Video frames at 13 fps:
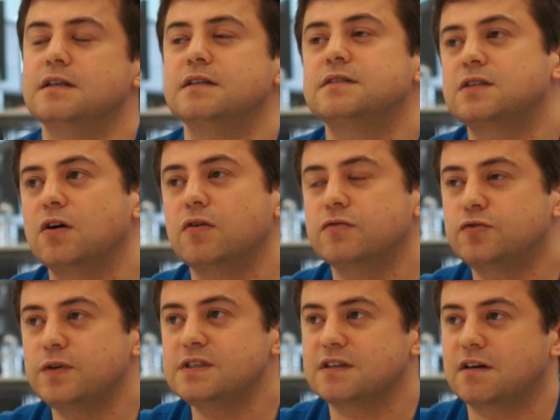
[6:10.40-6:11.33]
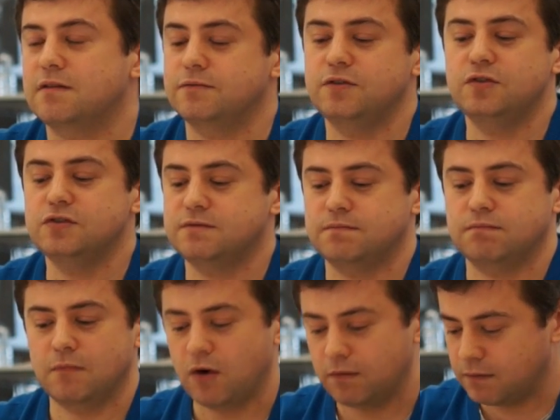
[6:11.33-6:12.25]
So trees are used
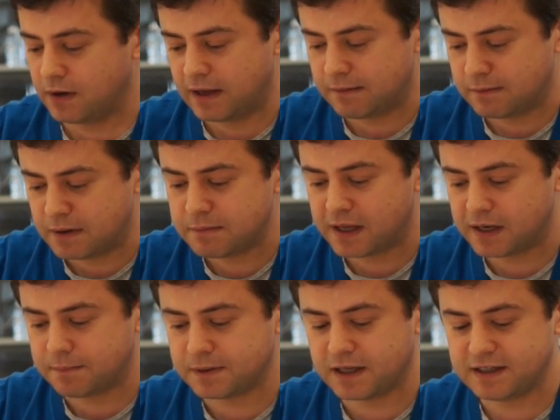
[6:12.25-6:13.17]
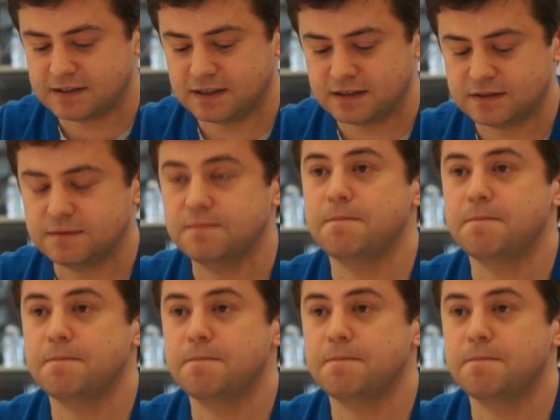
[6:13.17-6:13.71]
in many places.